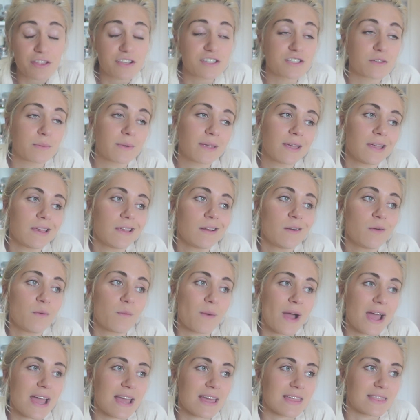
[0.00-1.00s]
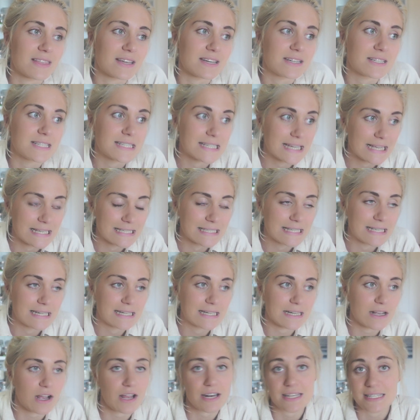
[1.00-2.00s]
and doing it in a way that
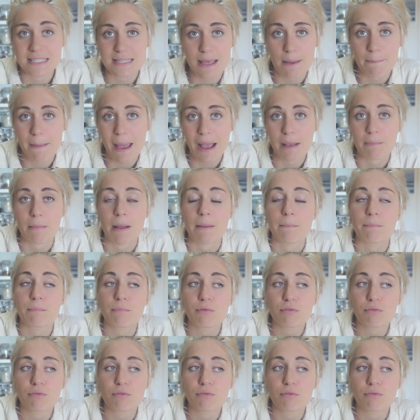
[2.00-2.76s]
doesn't kind of set back my